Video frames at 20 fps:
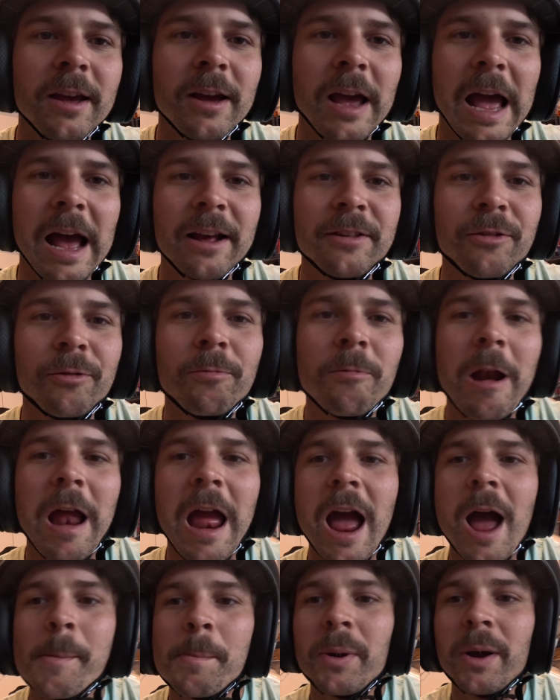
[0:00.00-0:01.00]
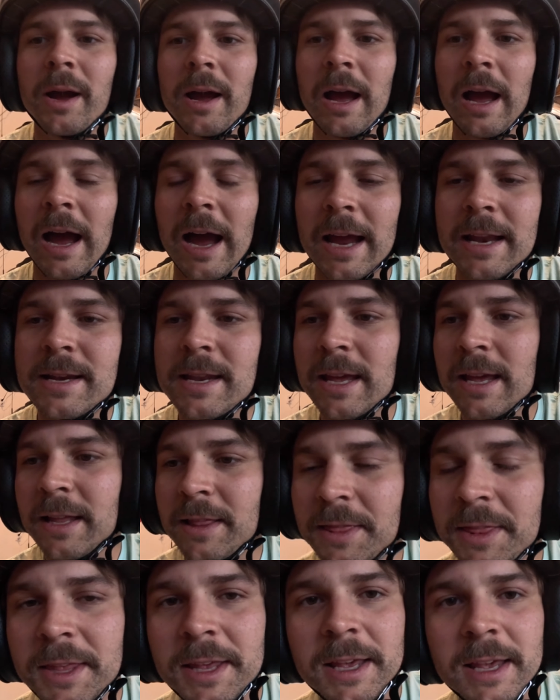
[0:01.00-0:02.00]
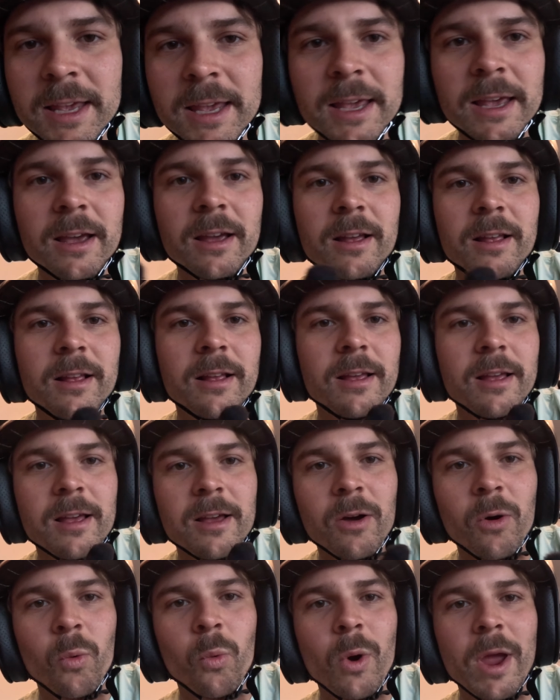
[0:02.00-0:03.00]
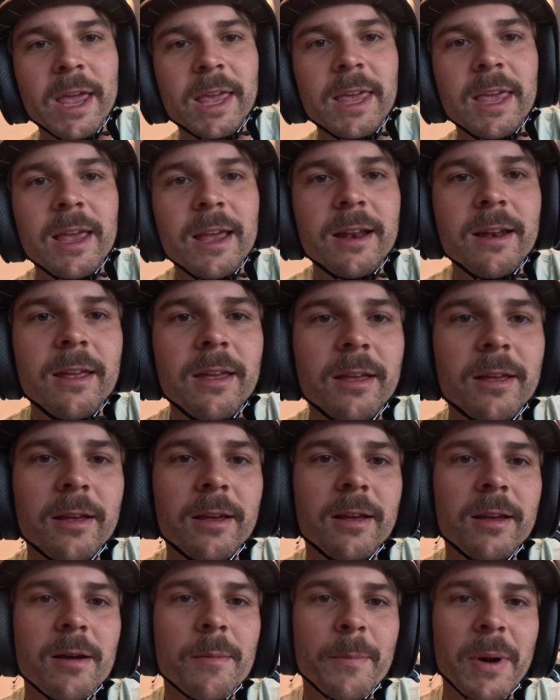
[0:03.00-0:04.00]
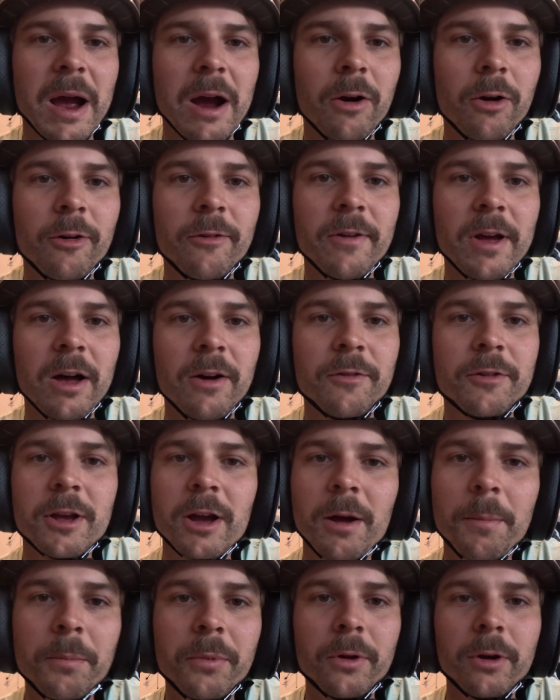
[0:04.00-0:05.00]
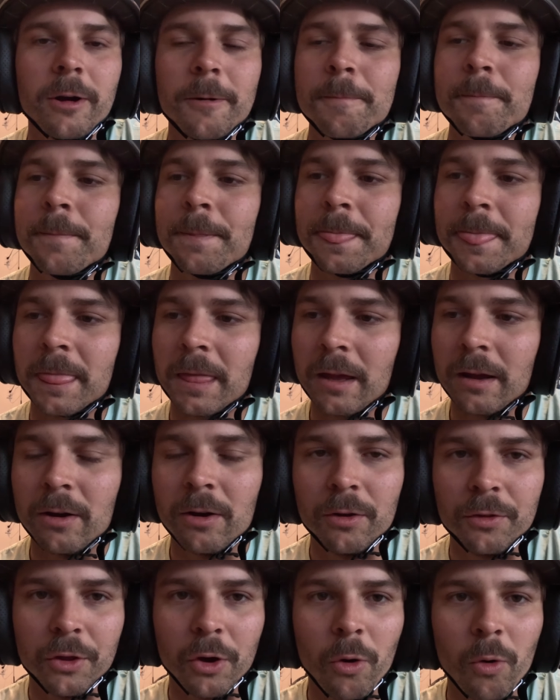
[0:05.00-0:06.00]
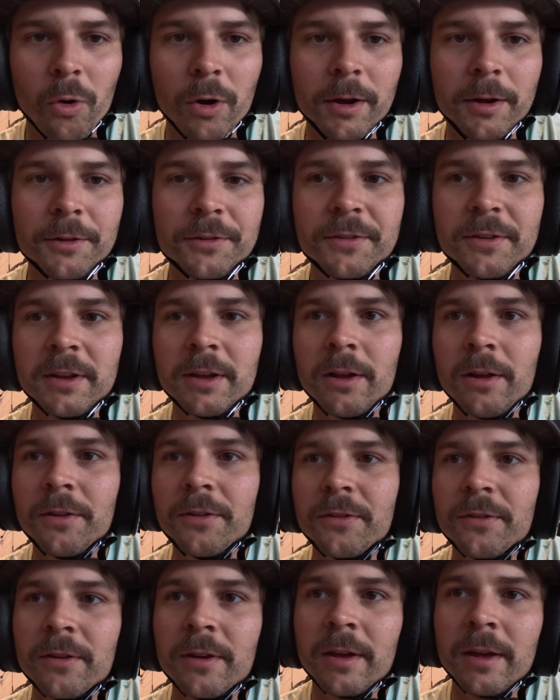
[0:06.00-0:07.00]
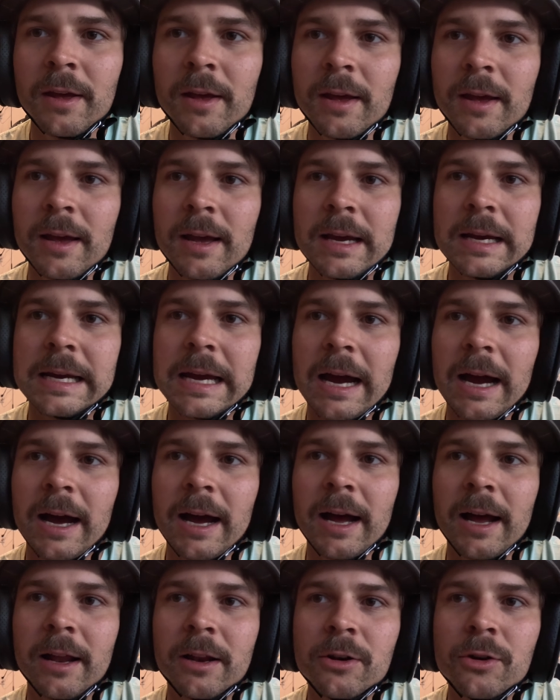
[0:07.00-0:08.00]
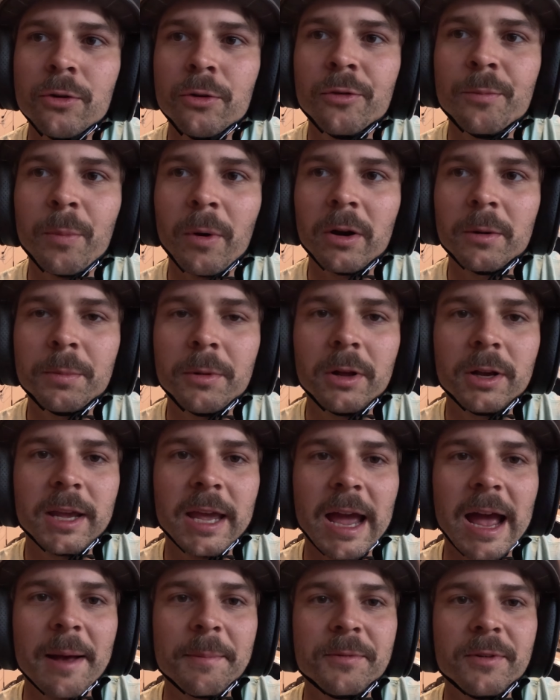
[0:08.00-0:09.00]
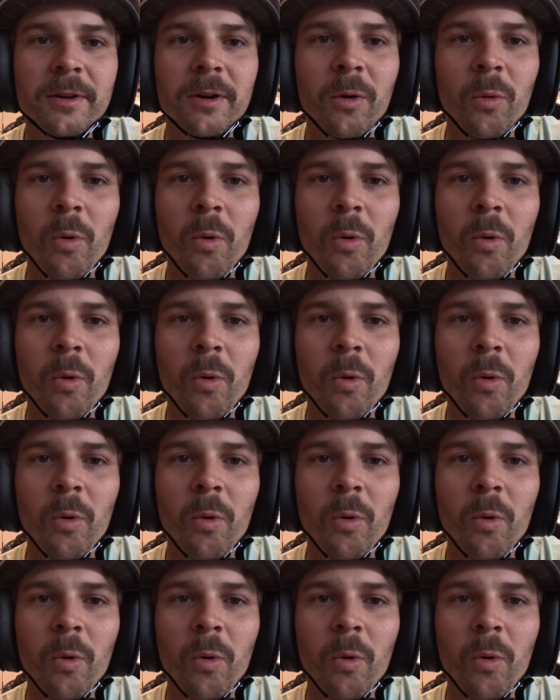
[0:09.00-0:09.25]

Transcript: as a wrap, I did the Wicked power valve coupler, the oil seals, new spark plug caps,